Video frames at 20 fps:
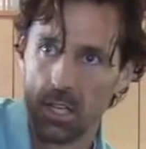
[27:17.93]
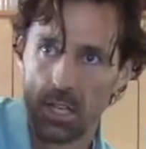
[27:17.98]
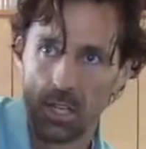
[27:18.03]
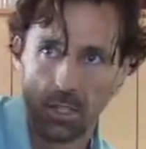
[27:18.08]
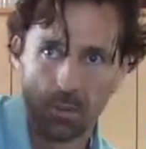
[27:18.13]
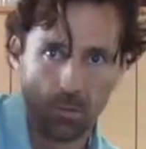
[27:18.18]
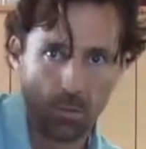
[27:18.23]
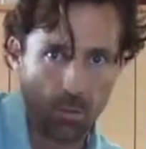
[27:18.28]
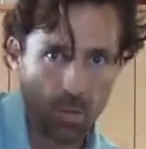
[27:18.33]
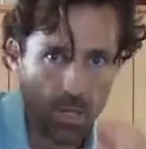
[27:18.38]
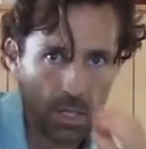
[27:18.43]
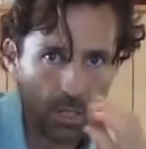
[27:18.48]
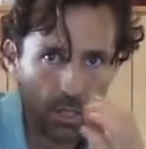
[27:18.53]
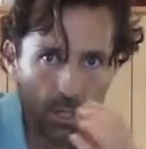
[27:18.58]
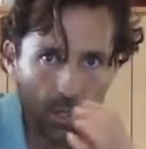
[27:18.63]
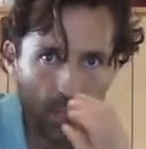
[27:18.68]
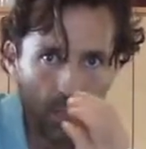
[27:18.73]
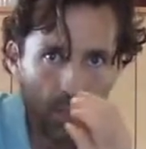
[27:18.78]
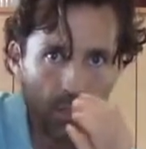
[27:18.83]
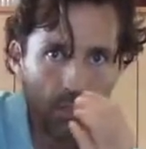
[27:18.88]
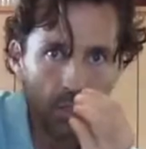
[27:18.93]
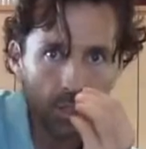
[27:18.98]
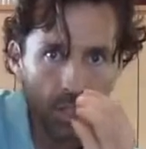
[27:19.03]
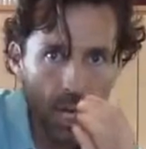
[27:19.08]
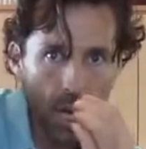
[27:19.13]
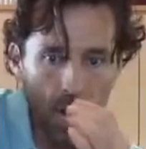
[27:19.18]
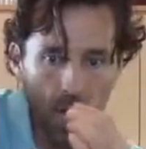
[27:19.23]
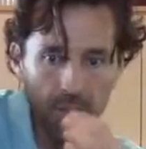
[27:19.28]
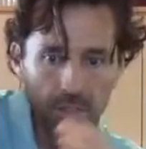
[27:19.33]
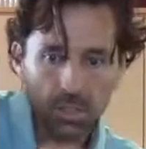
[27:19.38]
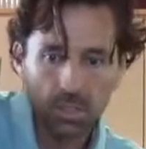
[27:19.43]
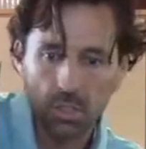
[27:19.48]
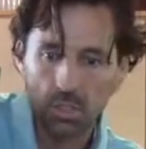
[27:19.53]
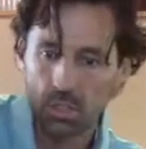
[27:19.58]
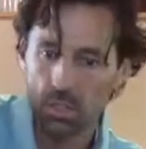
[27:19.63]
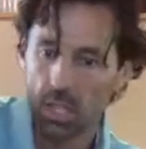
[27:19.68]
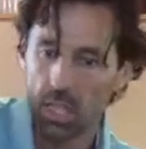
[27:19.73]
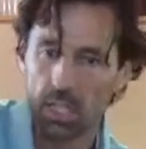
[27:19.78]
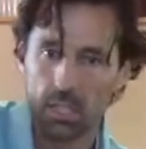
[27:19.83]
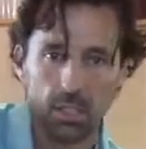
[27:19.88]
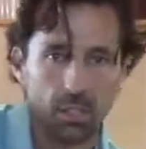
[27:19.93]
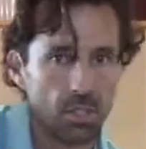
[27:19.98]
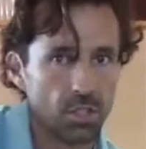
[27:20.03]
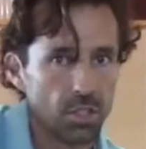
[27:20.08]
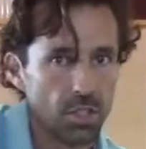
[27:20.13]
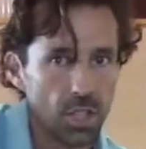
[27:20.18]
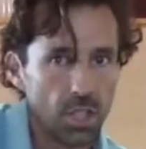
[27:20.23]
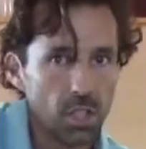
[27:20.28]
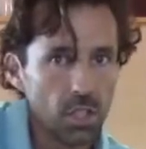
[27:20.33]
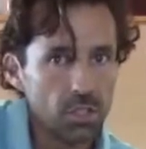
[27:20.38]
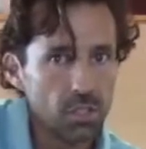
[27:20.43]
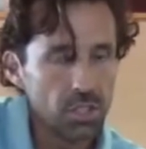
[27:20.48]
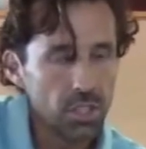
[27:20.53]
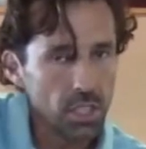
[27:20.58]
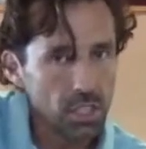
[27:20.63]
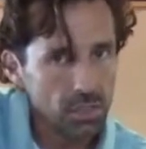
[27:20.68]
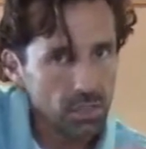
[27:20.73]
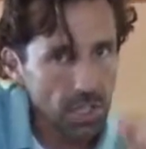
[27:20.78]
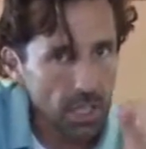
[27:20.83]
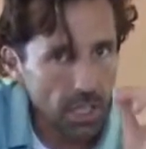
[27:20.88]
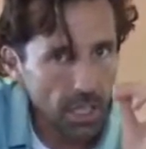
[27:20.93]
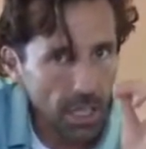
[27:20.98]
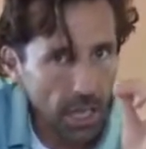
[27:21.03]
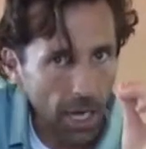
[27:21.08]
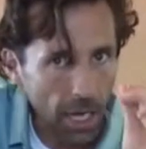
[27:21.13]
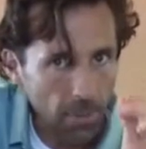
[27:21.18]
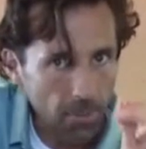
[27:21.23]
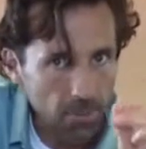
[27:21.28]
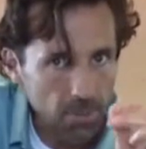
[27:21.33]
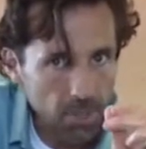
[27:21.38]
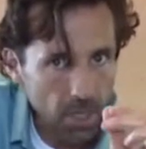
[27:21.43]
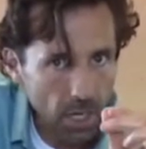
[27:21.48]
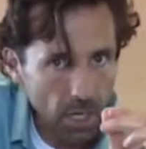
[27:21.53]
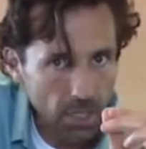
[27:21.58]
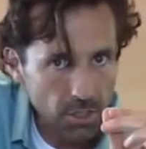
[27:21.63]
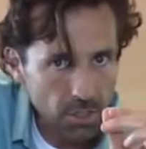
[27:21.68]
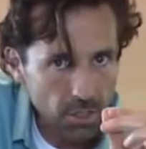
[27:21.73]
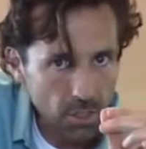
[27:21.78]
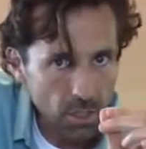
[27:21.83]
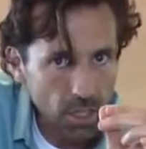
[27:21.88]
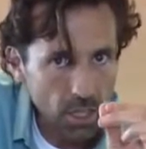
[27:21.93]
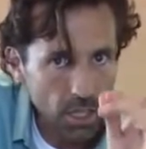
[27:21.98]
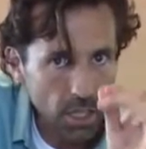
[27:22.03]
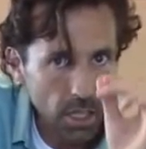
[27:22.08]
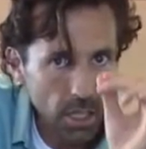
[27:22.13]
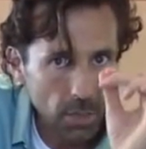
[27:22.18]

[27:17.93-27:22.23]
And one little concentrated. The shilajit is a game changer.